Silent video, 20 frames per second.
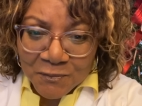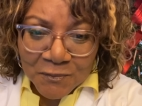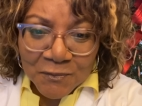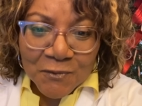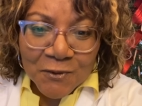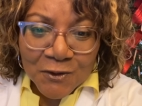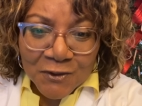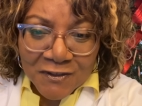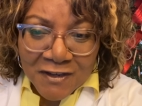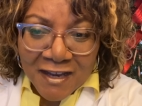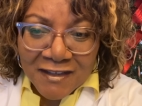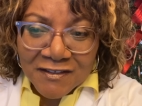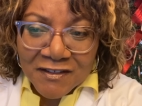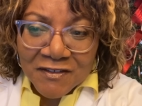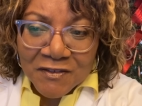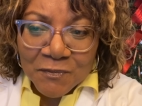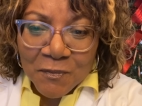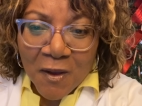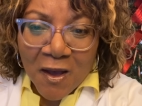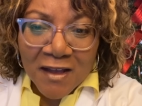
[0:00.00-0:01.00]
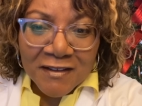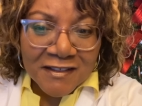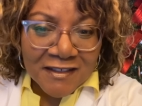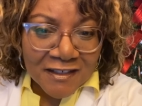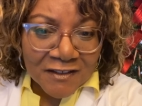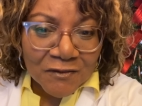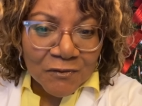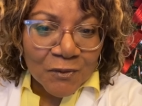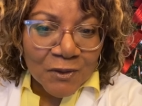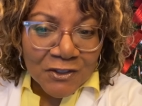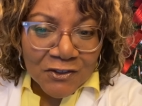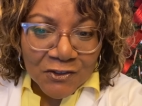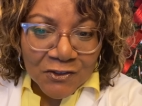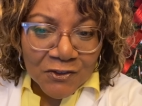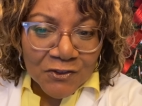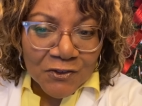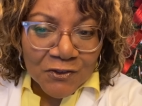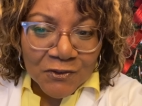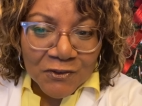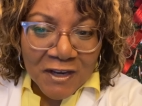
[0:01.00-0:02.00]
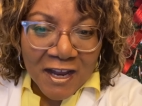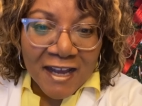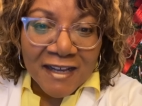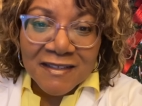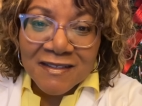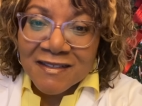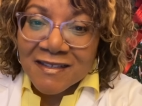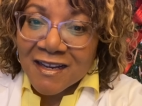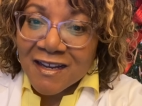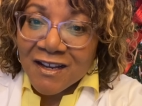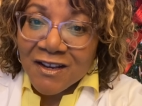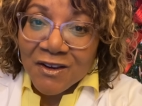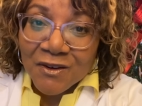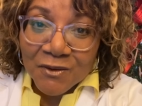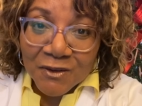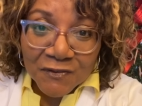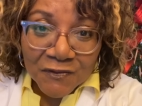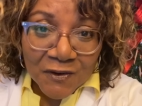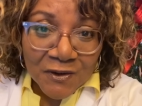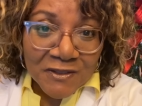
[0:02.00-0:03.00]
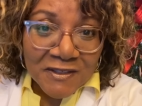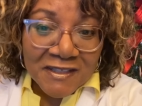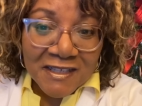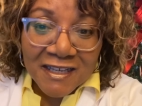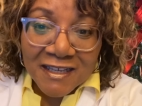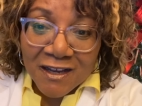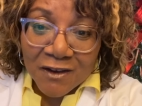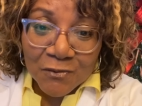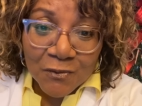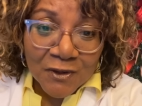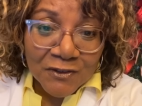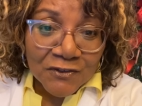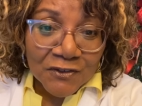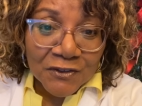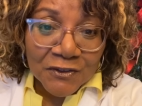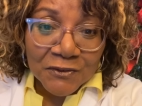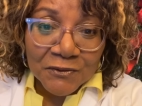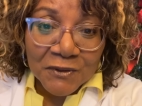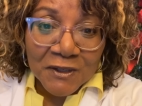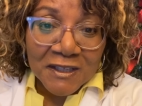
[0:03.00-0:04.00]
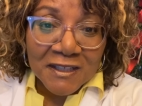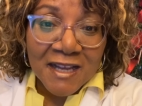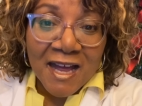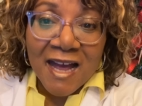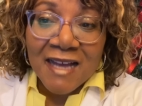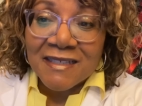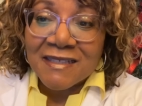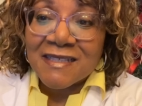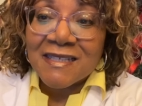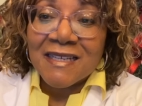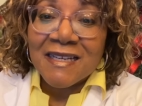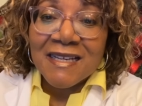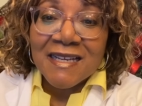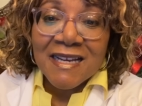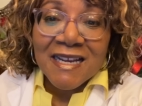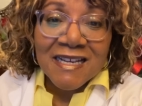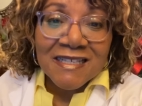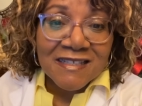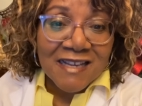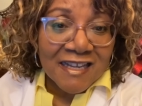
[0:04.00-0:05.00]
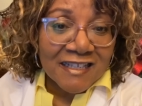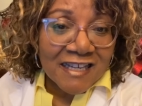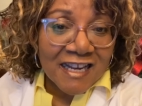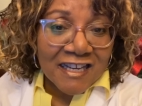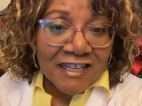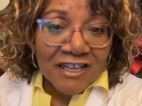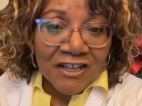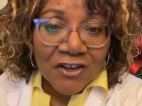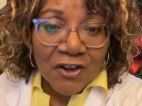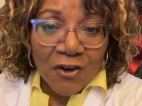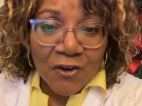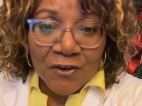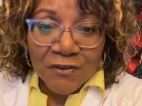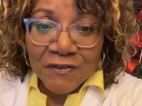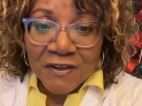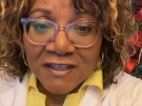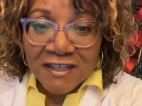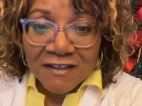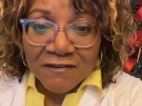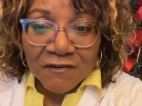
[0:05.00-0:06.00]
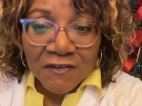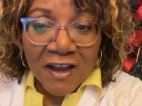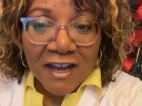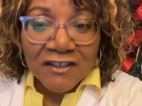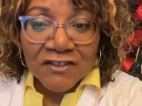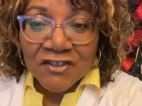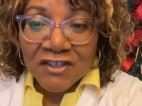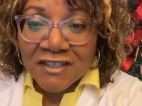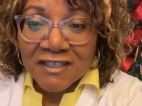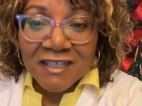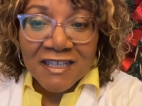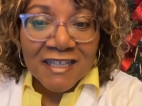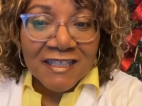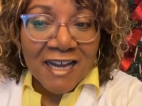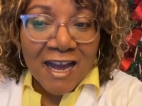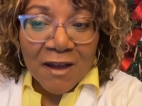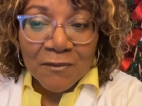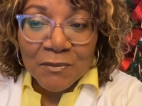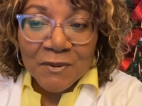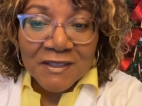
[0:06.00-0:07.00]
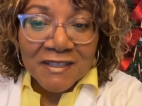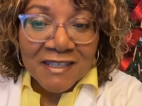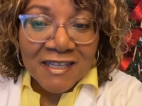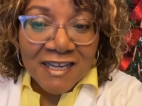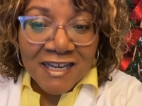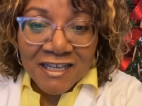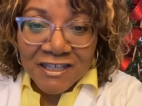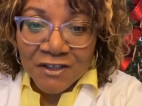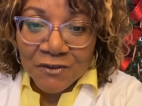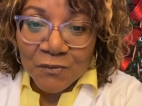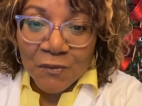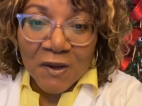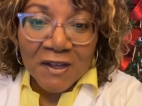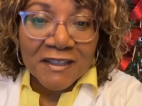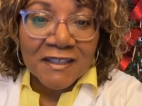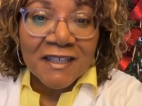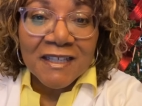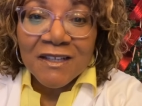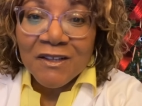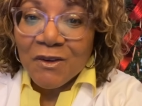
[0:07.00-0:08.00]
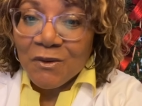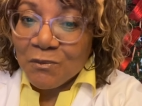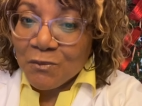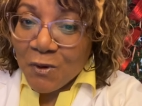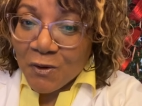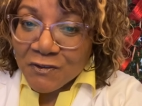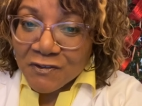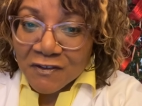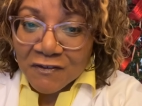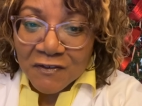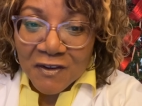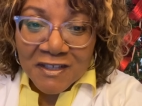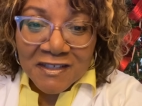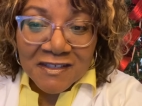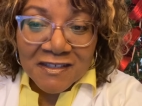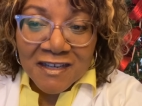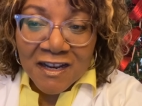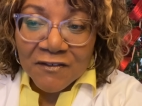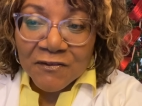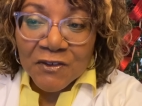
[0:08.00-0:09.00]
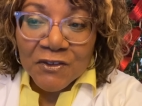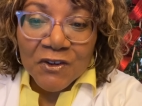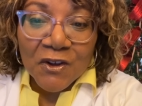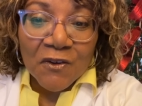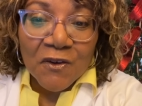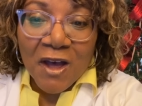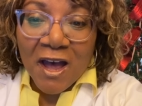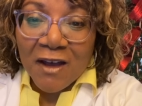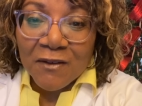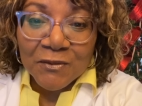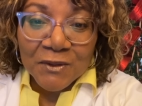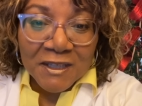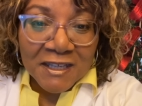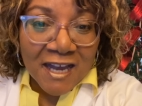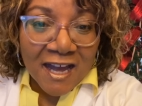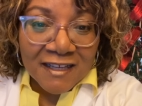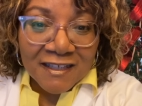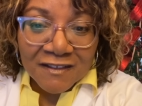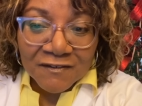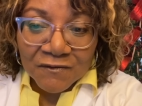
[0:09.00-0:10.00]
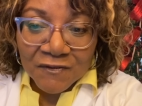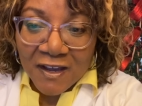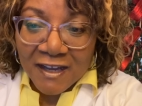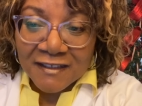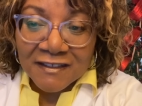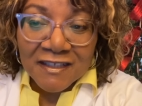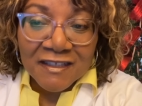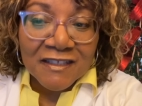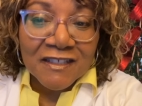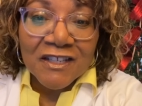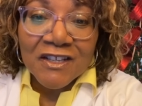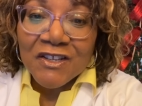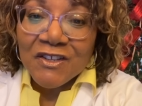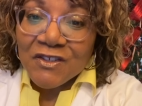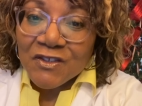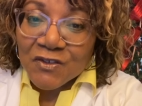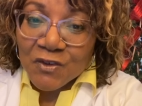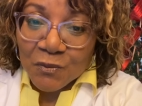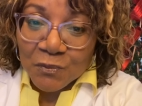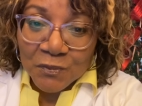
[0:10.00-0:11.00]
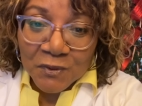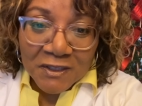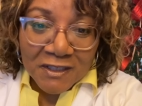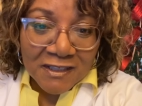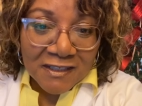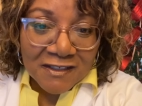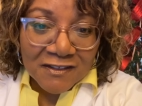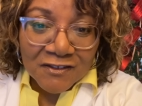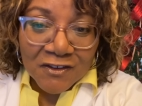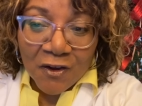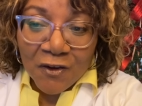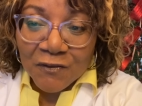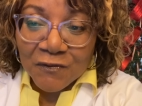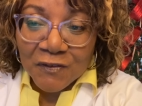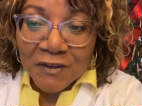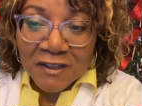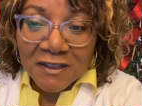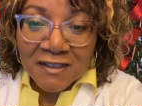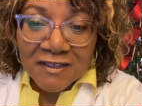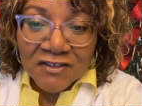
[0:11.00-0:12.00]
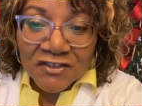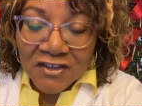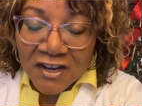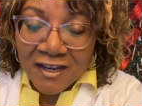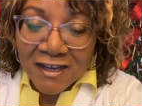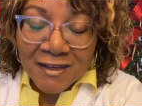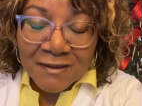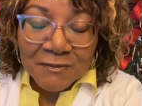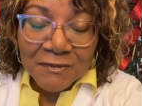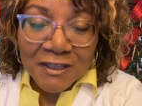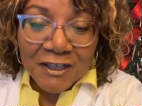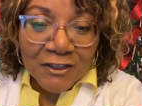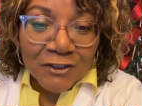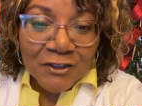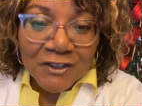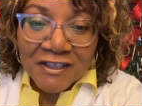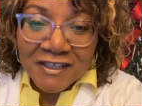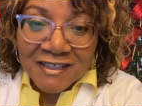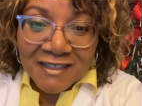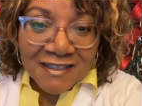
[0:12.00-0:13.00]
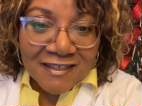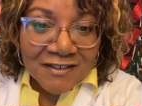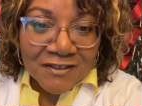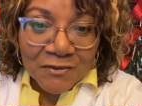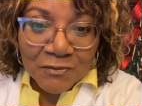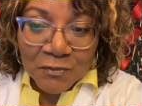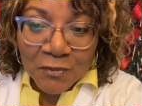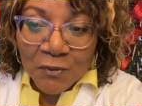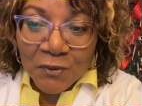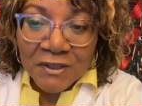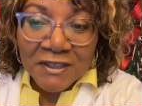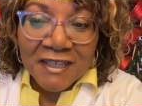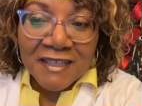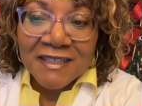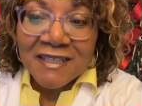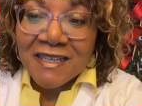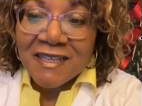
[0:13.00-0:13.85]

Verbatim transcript: your test is positive, what do you do next? Well, first thing I want you to realize is that getting COVID infection can happen to anyone. Most of us never know how we got infected, so please don't feel ashamed, guilty, disappointed,